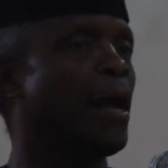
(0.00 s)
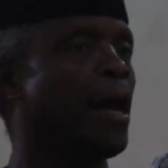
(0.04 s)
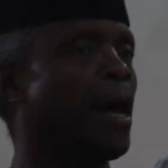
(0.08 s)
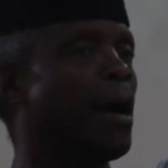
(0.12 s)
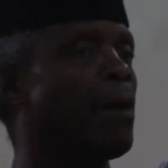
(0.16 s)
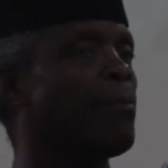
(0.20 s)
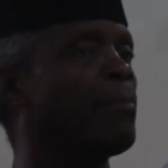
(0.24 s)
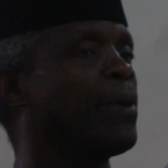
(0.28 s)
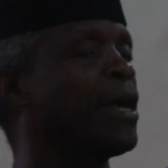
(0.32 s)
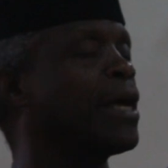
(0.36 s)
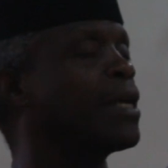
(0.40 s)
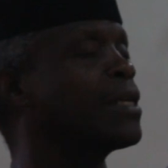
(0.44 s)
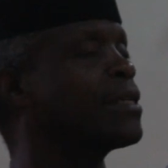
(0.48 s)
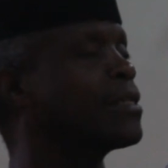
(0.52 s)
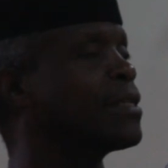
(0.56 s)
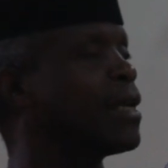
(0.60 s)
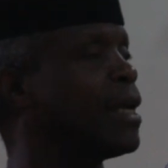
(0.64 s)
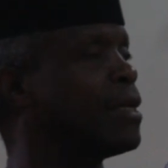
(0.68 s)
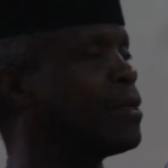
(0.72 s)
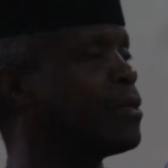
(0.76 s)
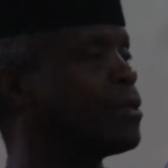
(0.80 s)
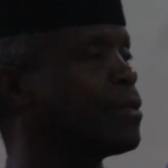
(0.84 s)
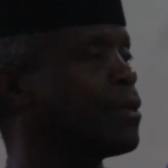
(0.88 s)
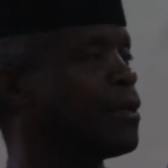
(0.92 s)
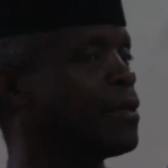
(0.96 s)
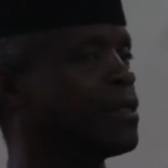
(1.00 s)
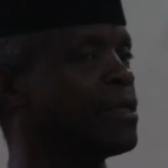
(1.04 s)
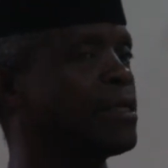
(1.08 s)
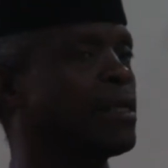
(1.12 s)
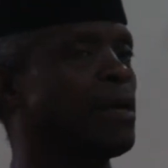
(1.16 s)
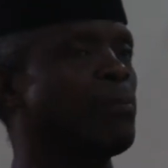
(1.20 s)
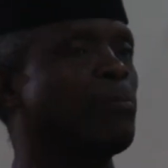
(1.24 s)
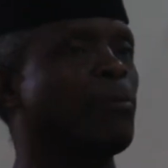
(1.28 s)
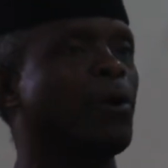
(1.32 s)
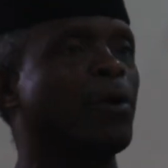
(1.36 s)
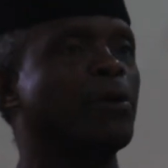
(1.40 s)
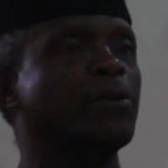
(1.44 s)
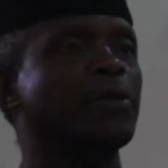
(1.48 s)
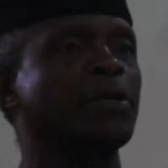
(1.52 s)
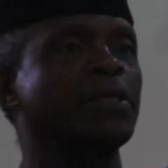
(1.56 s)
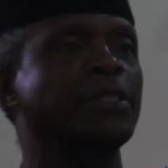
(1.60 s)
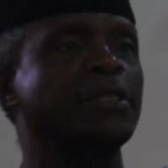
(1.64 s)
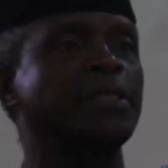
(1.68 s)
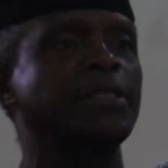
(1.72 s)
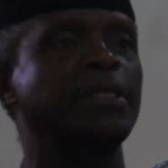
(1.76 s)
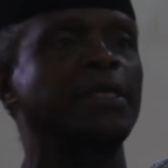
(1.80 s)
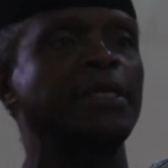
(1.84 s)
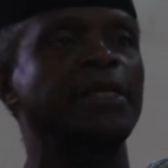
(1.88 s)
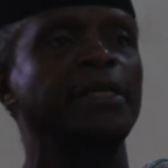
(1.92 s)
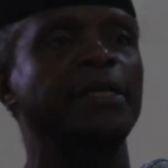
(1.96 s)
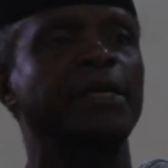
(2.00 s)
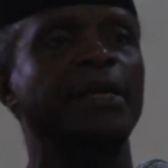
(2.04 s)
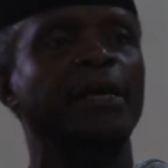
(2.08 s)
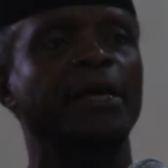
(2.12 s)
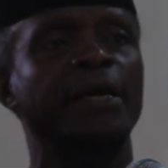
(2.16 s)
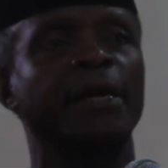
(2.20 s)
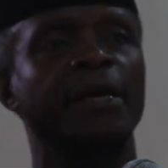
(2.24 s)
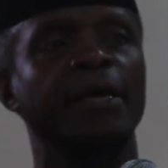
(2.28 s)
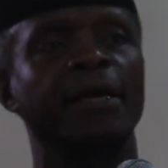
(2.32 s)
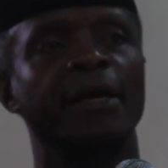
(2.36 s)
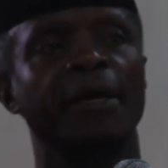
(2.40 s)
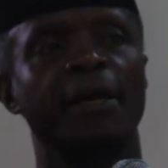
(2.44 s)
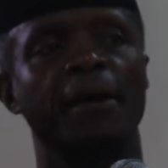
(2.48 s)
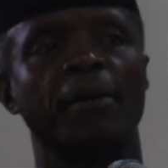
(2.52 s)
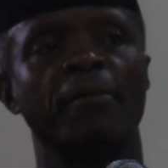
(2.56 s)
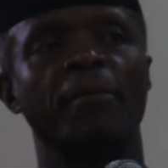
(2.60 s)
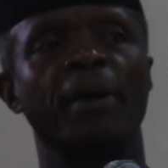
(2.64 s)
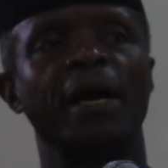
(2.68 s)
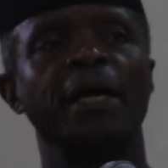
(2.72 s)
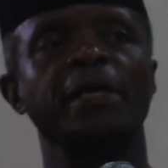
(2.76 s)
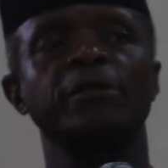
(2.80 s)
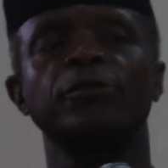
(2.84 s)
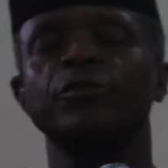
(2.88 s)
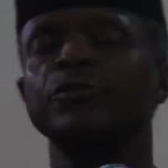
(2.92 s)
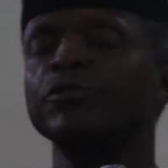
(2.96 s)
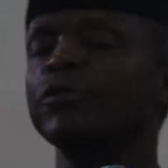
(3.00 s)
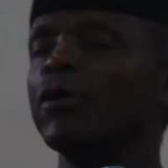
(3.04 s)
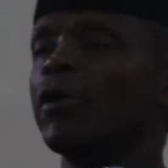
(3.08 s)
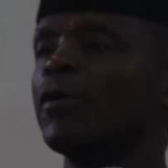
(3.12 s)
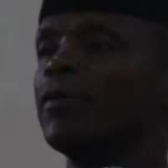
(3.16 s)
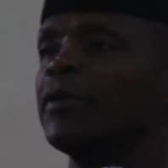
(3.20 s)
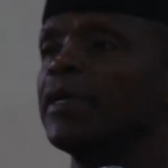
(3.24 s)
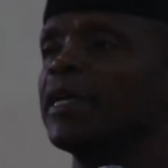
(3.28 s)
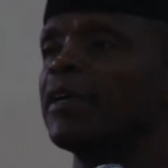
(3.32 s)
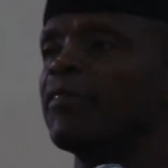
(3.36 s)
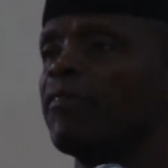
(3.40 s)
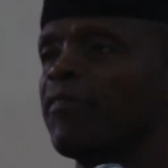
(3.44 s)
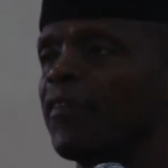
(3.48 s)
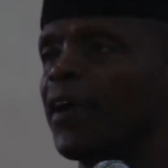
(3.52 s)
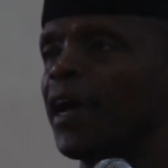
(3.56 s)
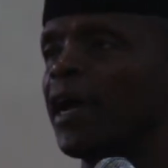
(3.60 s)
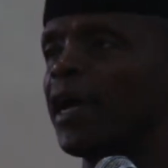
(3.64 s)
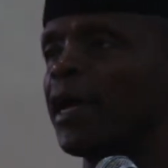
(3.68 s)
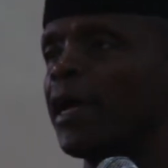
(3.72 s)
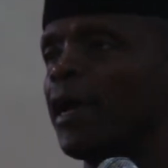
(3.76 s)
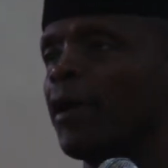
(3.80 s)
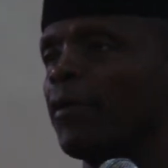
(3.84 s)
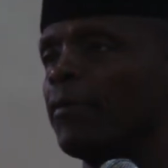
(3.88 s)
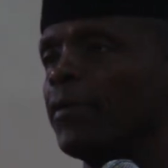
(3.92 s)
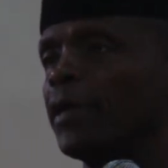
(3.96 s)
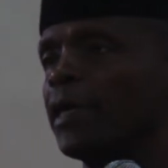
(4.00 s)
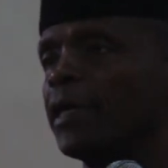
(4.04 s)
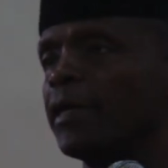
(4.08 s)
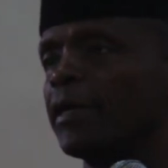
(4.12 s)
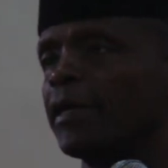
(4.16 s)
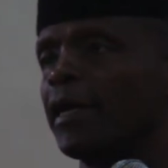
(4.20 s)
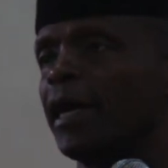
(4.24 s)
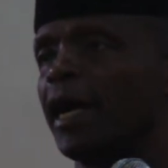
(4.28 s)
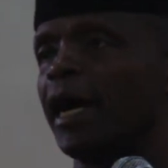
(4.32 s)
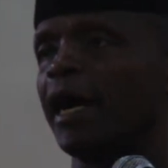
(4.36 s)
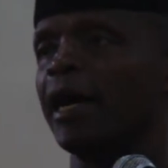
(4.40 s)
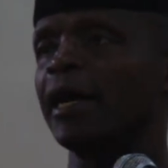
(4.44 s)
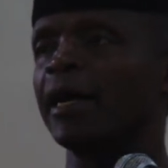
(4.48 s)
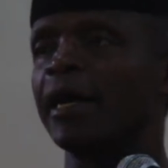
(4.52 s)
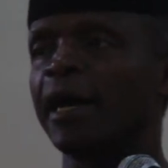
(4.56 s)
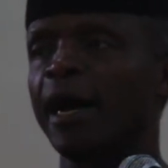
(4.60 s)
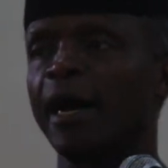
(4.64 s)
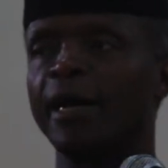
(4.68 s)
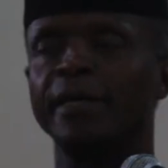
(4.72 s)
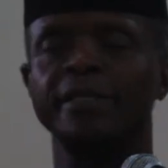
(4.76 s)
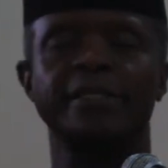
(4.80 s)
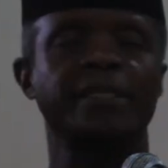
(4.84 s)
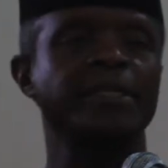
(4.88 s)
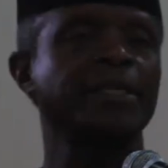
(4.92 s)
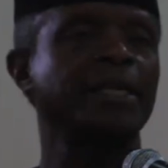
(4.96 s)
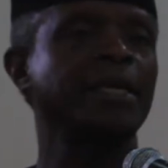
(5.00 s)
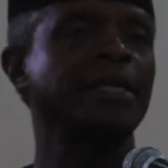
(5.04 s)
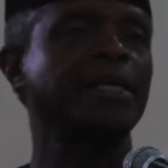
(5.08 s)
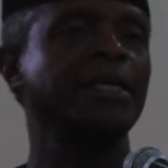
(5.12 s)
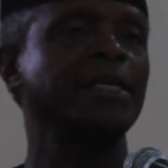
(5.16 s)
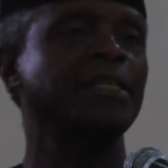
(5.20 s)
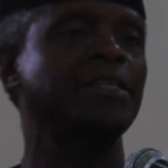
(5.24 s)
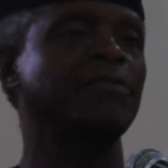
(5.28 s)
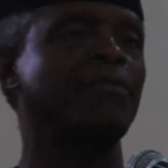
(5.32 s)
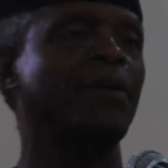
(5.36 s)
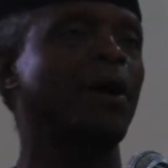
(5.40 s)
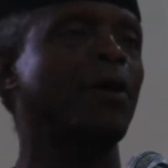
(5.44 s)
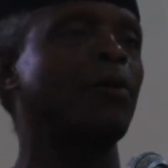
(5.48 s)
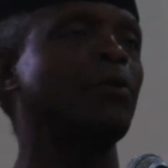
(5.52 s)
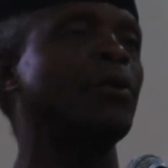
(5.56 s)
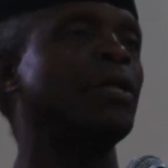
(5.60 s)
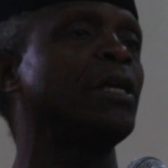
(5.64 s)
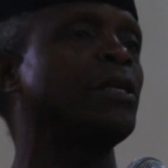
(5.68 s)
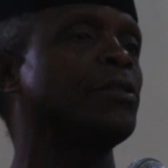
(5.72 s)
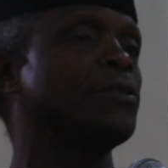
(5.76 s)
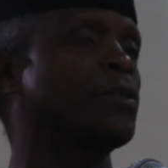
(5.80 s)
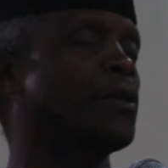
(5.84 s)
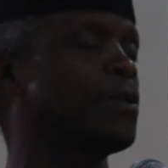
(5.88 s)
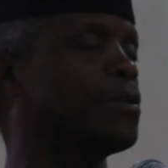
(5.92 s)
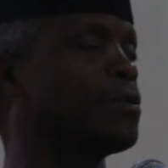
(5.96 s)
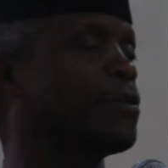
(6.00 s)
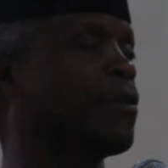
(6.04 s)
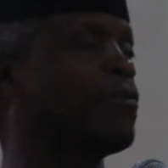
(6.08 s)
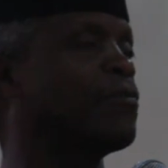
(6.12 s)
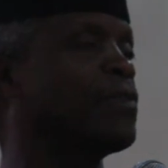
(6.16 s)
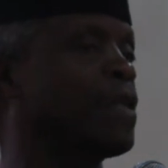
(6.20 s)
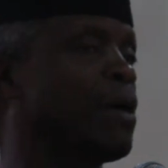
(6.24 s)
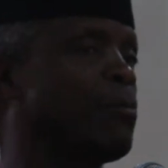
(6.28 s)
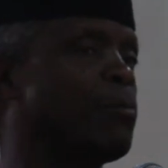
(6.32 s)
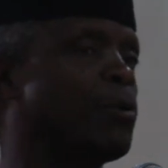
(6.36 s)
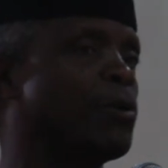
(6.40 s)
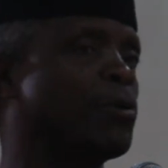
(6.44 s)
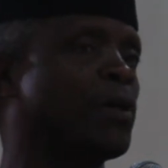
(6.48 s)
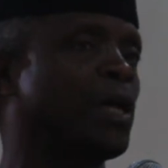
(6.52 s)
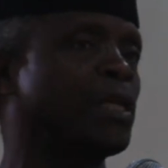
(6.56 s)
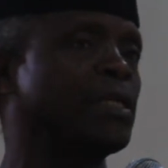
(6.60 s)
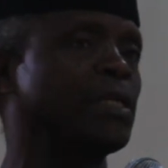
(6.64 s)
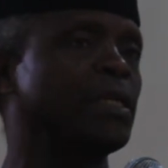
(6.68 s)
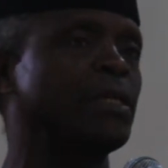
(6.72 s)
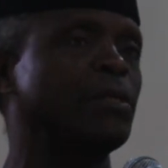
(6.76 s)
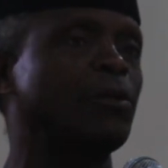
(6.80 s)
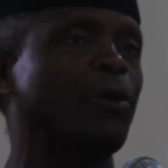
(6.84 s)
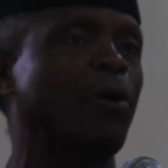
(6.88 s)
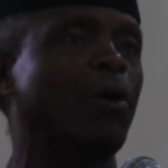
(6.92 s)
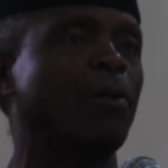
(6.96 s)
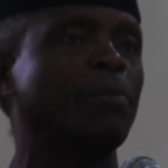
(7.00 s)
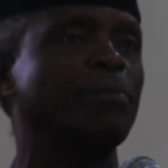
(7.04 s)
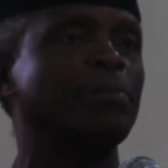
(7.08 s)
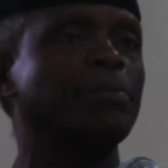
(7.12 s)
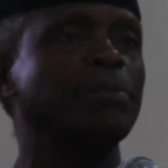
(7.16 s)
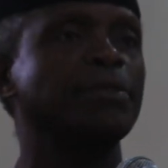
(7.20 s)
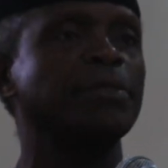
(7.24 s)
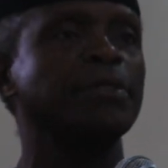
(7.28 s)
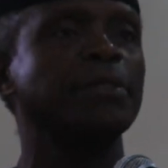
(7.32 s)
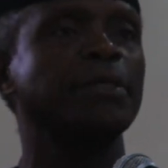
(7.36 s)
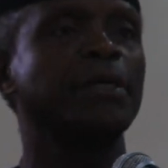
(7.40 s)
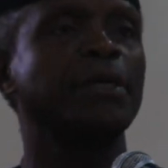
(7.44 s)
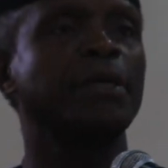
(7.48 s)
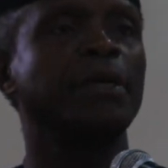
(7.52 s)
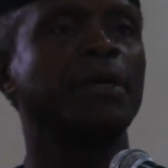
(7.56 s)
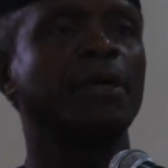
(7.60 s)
and by extension, democracy by ensuring fair hearing and guarding against violations of democratic norms.